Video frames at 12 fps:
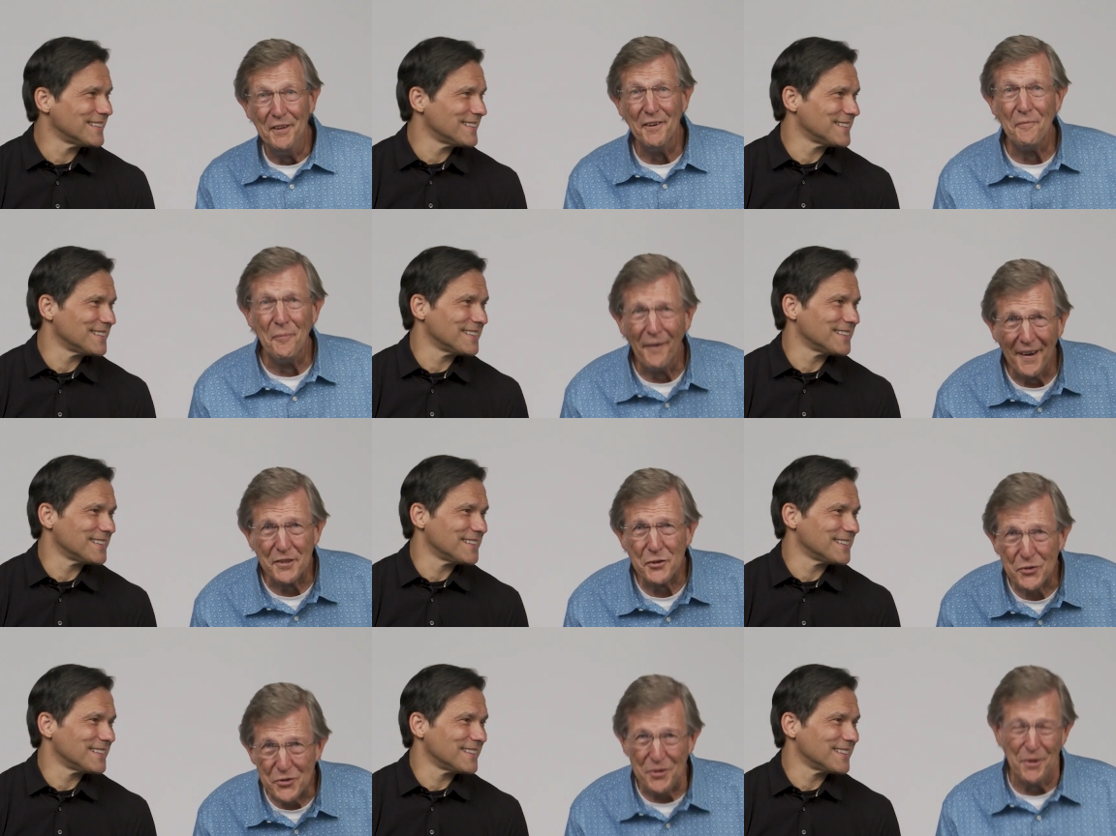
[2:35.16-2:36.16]
Speaker 1: you have
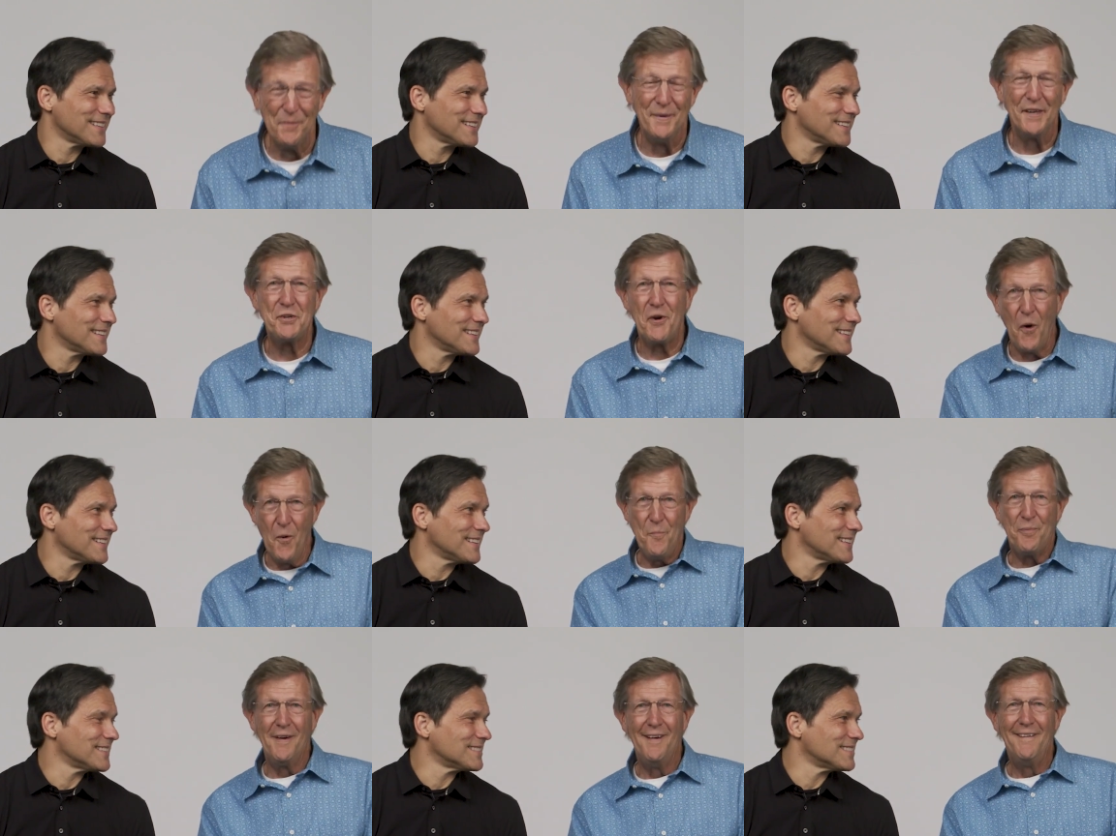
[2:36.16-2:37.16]
brought so much
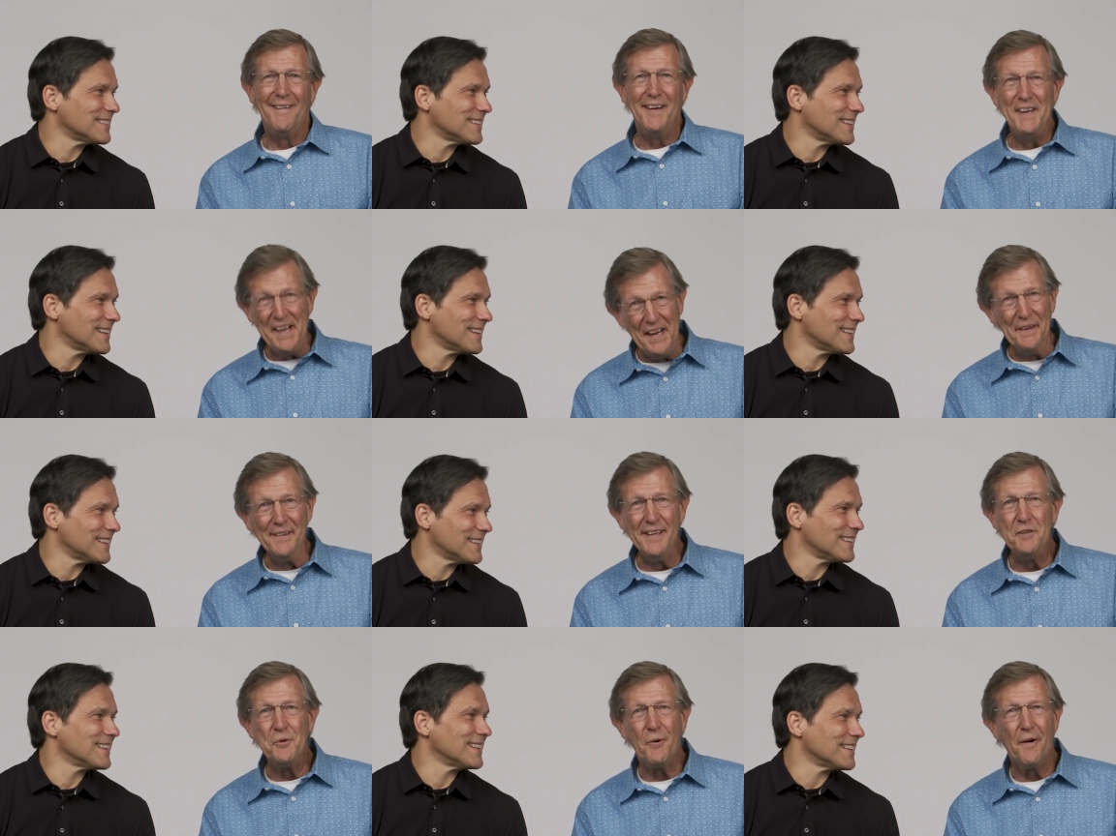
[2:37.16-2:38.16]
hope and
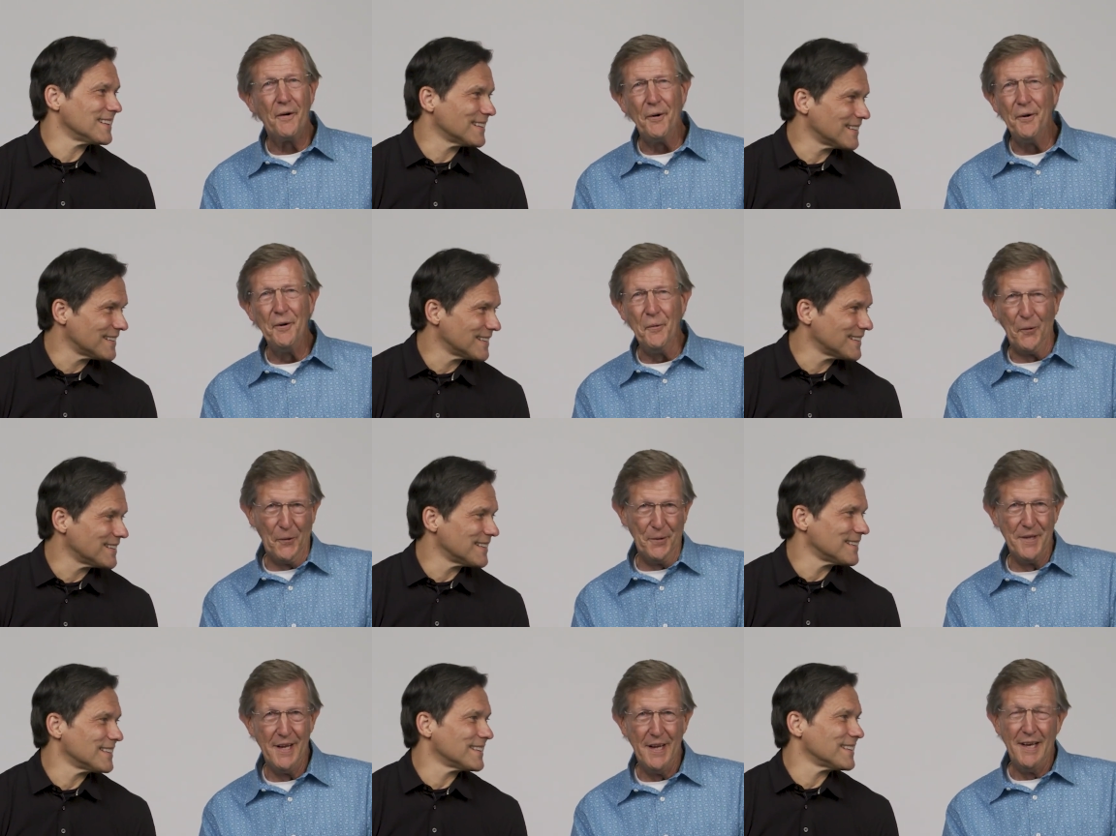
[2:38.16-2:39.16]
healing to our hurting
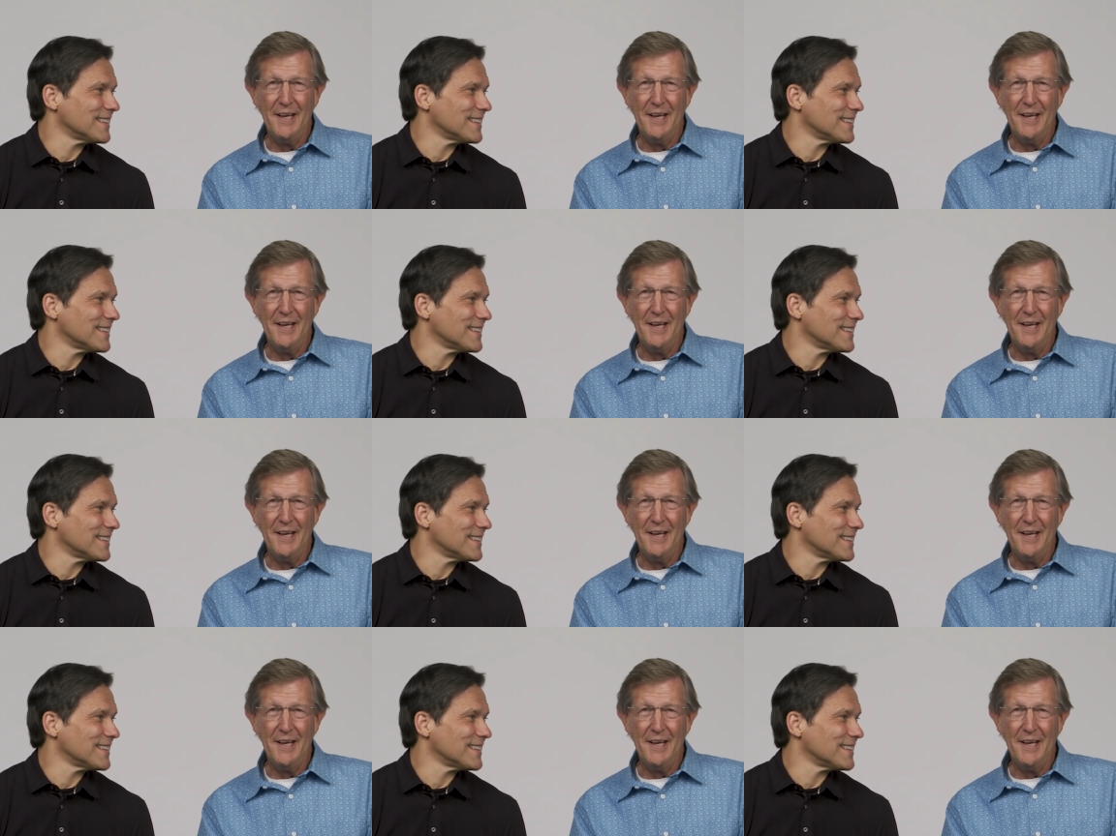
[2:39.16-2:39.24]
world.